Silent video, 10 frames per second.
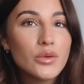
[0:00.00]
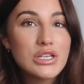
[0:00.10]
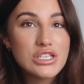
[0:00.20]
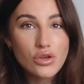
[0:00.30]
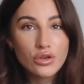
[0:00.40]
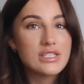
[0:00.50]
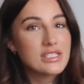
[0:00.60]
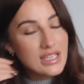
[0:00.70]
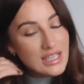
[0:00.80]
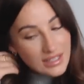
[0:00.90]
Which is
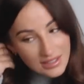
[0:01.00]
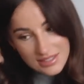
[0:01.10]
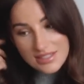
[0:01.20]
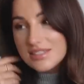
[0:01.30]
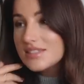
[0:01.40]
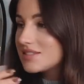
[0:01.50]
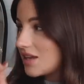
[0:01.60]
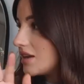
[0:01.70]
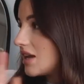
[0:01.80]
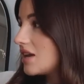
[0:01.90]
honestly
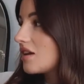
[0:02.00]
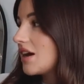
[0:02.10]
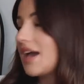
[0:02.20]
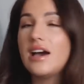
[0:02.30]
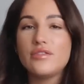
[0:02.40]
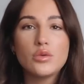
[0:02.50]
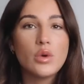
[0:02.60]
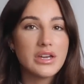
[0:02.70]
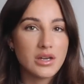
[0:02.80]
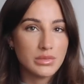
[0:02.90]
stunning. I have a
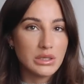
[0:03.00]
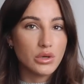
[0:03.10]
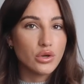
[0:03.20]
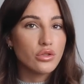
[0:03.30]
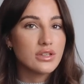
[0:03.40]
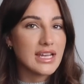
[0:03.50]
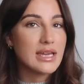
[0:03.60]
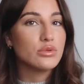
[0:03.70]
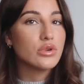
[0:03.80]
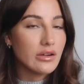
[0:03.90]
White Company one on the
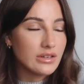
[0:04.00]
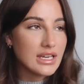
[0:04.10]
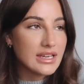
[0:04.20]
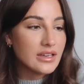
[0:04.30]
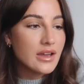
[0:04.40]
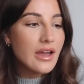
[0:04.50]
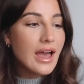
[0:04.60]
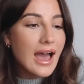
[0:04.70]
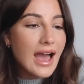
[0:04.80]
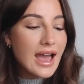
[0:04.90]
table currently
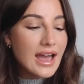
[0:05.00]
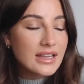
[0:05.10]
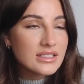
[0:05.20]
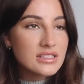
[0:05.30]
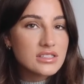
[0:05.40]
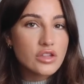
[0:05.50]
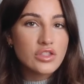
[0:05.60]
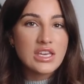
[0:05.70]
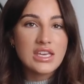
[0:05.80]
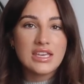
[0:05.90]
and
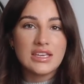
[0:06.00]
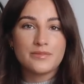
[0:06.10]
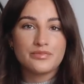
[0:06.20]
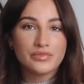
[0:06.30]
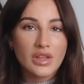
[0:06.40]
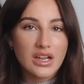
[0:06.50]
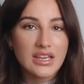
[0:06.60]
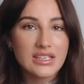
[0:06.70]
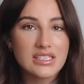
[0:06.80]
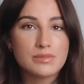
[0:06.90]
the
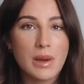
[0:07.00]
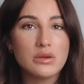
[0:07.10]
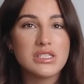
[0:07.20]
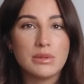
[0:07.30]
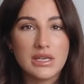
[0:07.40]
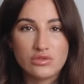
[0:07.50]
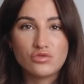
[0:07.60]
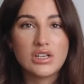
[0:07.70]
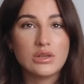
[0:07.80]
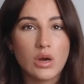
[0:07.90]
like a spouty bit is
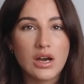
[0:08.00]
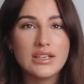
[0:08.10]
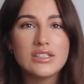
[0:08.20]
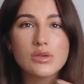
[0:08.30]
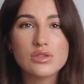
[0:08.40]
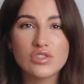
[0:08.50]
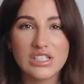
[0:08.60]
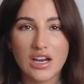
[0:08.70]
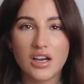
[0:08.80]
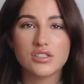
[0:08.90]
really wide so it's
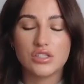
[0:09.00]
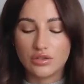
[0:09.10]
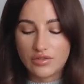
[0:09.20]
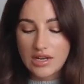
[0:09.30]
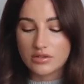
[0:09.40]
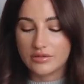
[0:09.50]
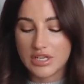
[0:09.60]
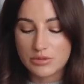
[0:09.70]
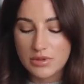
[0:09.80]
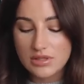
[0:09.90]
really hard to do flower
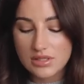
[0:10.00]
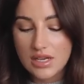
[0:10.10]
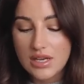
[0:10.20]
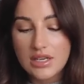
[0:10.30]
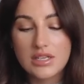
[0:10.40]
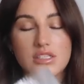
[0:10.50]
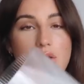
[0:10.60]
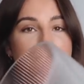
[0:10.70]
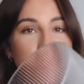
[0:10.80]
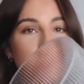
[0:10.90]
arrangements
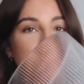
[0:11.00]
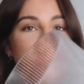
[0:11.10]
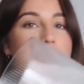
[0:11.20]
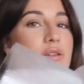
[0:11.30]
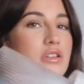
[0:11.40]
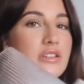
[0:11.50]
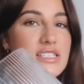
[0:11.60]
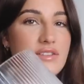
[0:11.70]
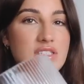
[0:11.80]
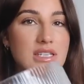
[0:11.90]
so i saw this one it was only
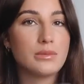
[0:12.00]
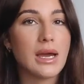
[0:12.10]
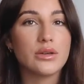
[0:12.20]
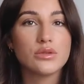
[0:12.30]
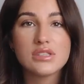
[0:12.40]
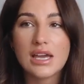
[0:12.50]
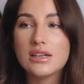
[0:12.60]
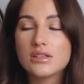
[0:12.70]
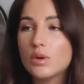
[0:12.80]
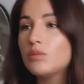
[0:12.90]
17 pounds
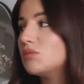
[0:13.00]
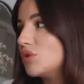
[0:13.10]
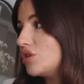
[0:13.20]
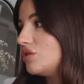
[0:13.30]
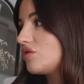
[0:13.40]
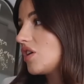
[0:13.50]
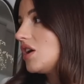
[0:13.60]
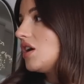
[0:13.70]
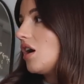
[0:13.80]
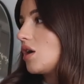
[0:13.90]
and when we move
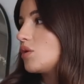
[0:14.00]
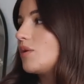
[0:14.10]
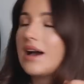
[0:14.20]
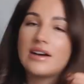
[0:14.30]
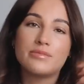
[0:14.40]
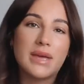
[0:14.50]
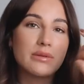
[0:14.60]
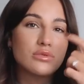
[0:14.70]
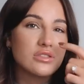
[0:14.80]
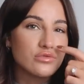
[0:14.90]
i will have be
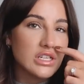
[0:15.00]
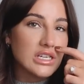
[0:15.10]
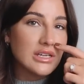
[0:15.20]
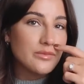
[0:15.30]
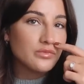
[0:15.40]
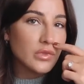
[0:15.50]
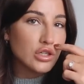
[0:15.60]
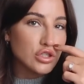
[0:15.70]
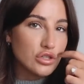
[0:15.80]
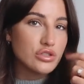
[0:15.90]
able to
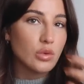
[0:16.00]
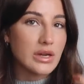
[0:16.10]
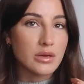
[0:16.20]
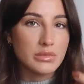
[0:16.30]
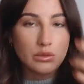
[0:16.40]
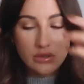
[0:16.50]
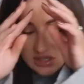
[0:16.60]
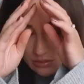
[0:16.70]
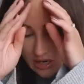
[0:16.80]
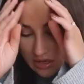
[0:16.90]
reuse the white company one
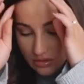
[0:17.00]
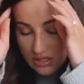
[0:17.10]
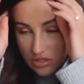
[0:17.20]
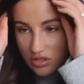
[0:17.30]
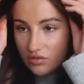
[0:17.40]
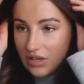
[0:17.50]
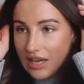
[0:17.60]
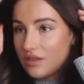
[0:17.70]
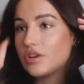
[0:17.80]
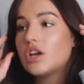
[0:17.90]
somewhere else i just don't really
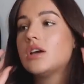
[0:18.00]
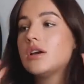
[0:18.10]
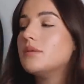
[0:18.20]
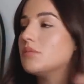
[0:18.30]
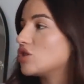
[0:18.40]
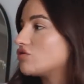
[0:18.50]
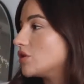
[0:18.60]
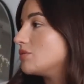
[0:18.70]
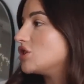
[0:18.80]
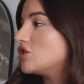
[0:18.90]
have much
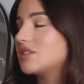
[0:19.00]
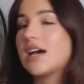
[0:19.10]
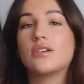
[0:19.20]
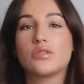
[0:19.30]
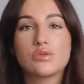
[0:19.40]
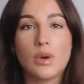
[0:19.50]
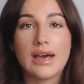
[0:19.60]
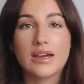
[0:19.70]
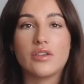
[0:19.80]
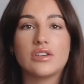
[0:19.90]
room to use it
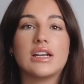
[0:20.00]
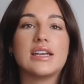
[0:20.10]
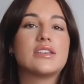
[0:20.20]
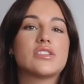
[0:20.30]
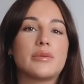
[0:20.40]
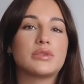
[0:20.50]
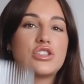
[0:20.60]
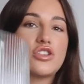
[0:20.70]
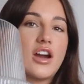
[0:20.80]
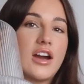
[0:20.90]
elsewhere currently so i'm going to
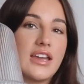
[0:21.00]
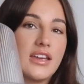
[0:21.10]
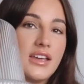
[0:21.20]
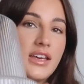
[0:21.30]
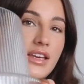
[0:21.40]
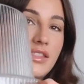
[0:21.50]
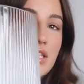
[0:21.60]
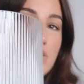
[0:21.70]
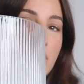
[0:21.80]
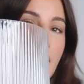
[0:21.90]
try
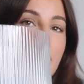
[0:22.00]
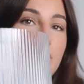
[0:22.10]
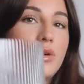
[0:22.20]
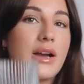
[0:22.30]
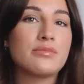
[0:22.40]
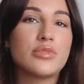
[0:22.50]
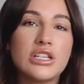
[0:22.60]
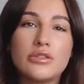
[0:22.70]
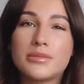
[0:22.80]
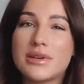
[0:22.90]
this one out i'm
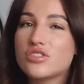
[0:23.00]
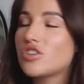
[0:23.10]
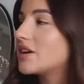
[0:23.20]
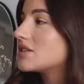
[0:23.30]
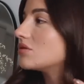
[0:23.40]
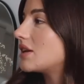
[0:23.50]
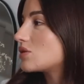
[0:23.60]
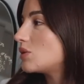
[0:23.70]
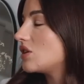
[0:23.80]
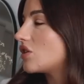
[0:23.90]
probably not going to try it till
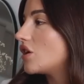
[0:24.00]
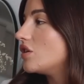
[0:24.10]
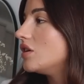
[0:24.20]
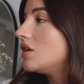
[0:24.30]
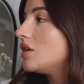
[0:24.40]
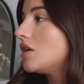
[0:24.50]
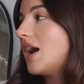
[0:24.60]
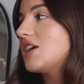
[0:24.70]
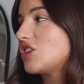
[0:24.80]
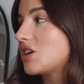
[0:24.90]
next week though
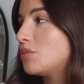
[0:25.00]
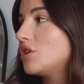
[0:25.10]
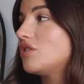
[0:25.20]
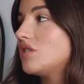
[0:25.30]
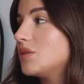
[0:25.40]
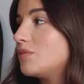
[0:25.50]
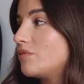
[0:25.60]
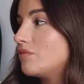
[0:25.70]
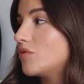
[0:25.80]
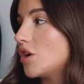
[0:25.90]
actually i can put the
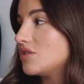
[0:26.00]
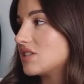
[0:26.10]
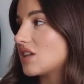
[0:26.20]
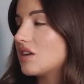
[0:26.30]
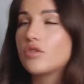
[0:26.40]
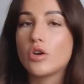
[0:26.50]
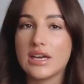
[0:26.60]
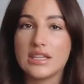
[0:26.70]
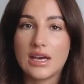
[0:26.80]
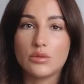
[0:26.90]
roses that i've got
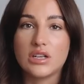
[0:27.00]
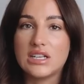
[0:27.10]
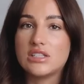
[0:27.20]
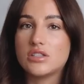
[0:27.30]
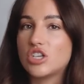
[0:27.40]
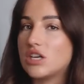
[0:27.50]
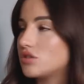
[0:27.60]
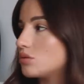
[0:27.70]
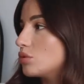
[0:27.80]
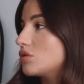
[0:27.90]
in that one i need to
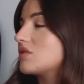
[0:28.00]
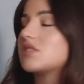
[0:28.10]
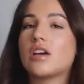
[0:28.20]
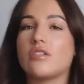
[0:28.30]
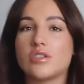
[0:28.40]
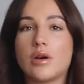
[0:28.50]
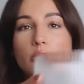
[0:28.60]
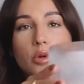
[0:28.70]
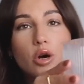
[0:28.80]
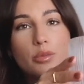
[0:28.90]
change the water and stuff so
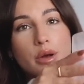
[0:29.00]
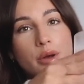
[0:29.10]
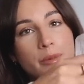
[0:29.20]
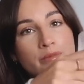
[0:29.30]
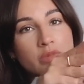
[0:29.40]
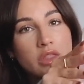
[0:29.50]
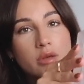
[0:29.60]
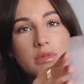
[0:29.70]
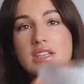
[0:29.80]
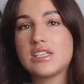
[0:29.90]
i'll pop
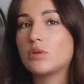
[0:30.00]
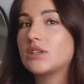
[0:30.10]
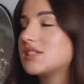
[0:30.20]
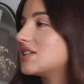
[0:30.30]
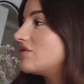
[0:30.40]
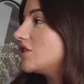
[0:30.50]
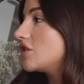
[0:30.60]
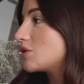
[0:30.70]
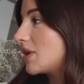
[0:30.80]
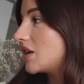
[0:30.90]
them in this one and see if it
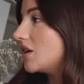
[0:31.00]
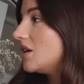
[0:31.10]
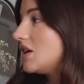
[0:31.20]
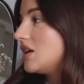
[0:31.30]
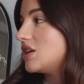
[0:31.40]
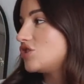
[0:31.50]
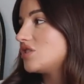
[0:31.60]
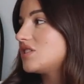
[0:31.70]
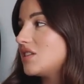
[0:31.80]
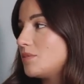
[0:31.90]
looks better. It's
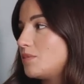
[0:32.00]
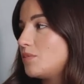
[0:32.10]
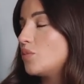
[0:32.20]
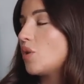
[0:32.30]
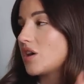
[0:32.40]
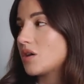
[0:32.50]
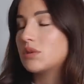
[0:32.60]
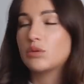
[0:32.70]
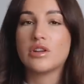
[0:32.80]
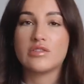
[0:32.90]
just in the white
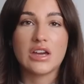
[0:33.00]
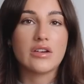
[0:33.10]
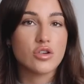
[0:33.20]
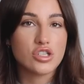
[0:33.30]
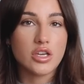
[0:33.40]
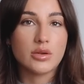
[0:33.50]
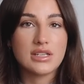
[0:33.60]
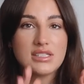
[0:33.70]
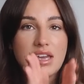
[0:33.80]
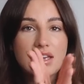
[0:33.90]
company one over there, I'll show you in
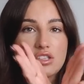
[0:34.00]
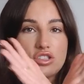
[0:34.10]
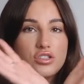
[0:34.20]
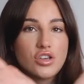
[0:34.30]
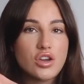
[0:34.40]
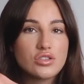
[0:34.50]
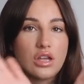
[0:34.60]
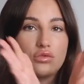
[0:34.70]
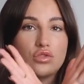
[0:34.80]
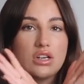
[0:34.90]
a sec. It just goes
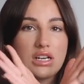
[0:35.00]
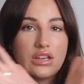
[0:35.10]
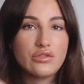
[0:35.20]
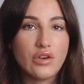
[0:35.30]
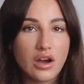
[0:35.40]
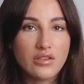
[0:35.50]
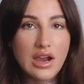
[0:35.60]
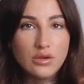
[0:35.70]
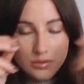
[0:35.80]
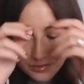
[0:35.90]
like really far
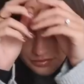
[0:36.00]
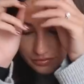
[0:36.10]
out.